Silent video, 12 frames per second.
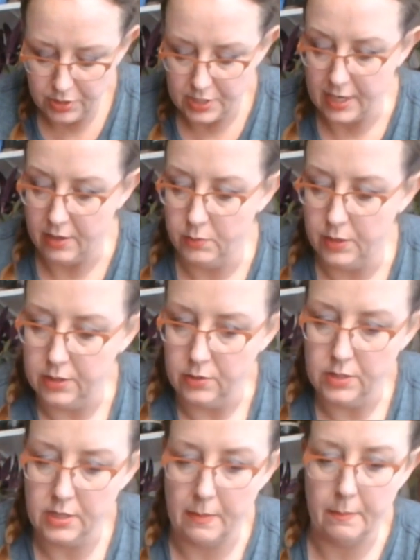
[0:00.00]
down with
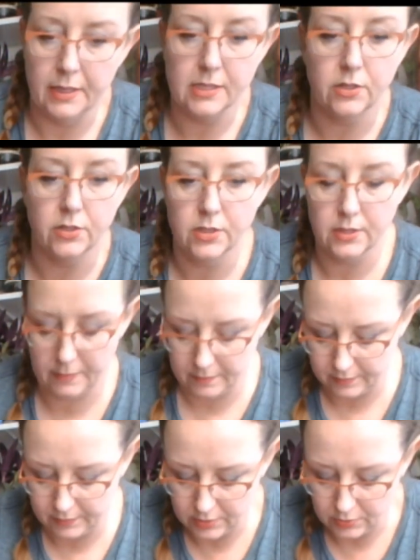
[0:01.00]
those thumb muscles.
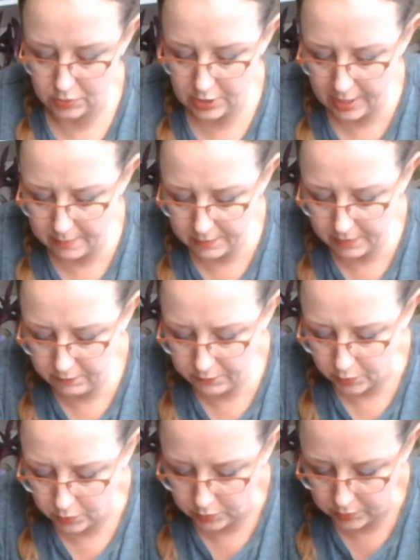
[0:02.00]
So chop and
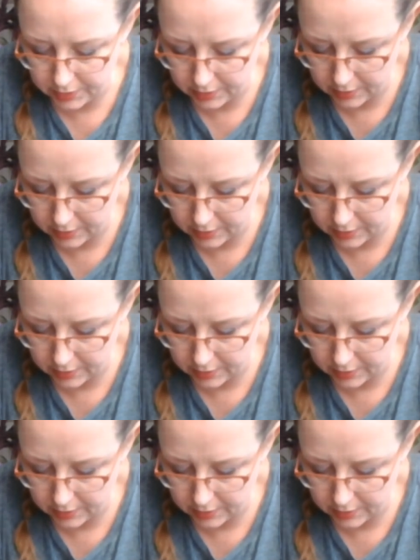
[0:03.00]
fold.